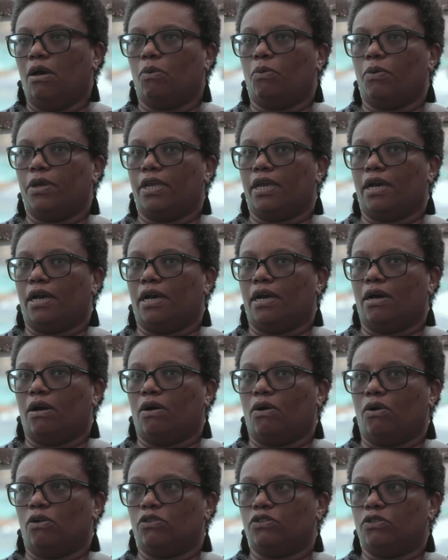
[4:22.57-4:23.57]
We are
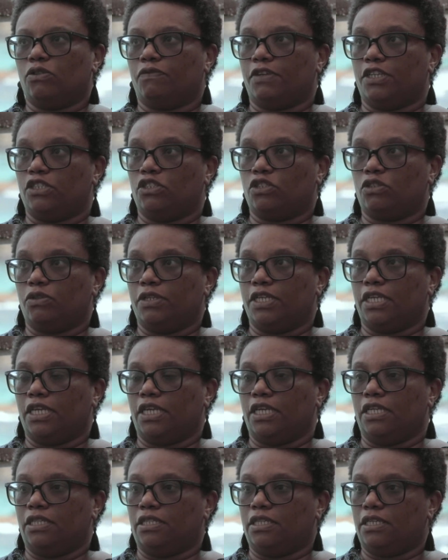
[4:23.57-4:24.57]
also venturing
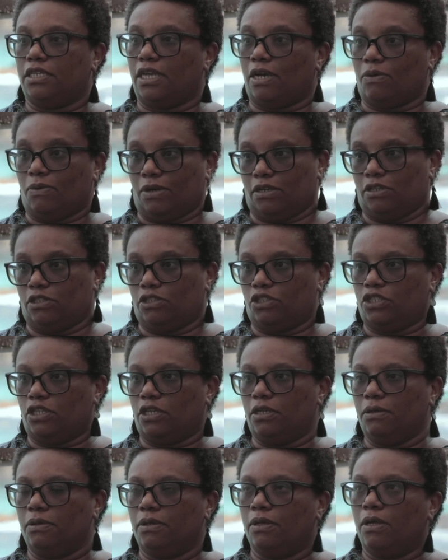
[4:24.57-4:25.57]
in the
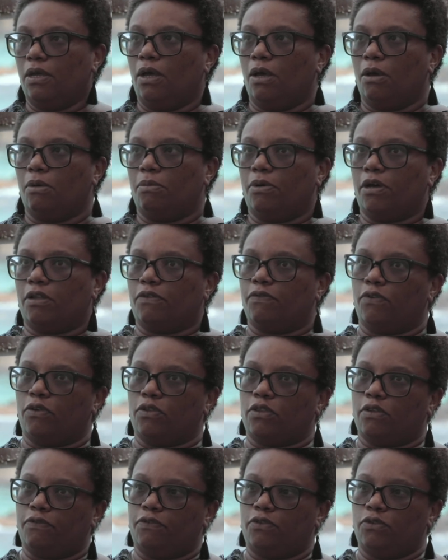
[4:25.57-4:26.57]
aquaculture. But
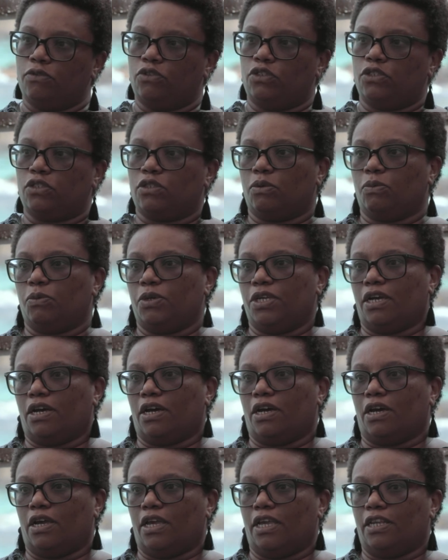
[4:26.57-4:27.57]
for the future, we
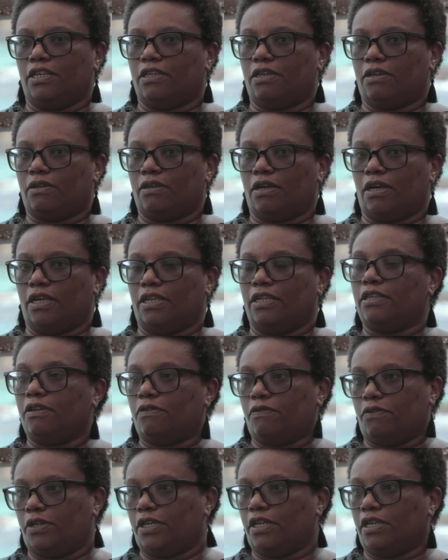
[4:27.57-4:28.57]
are
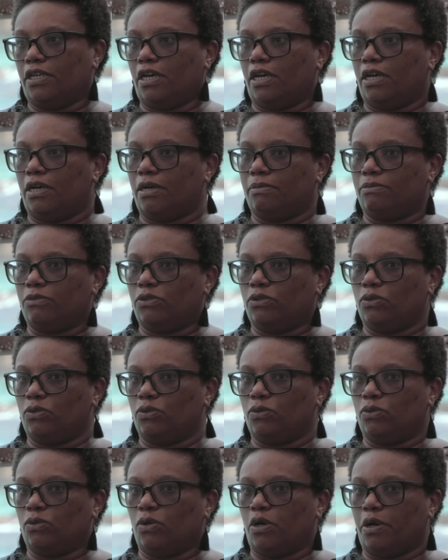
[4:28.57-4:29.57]
endeavoring
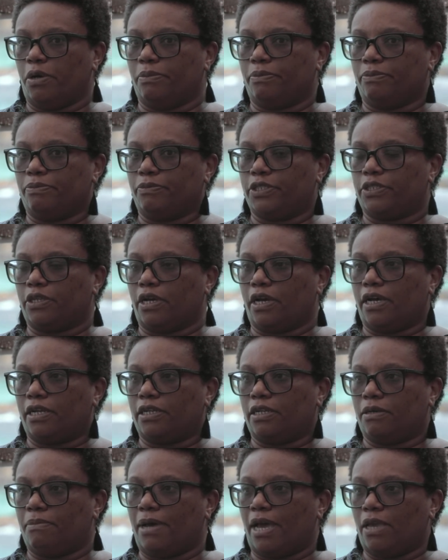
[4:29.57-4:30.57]
to
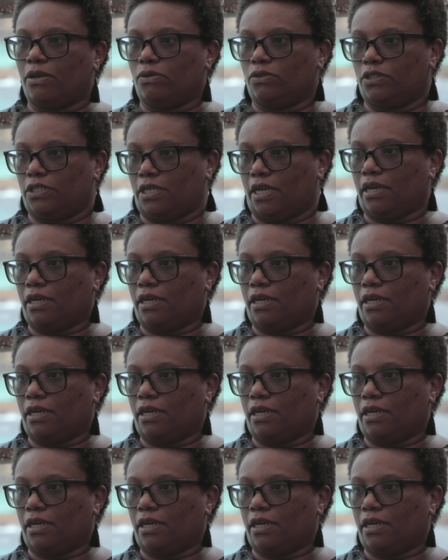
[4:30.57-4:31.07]
start a biotech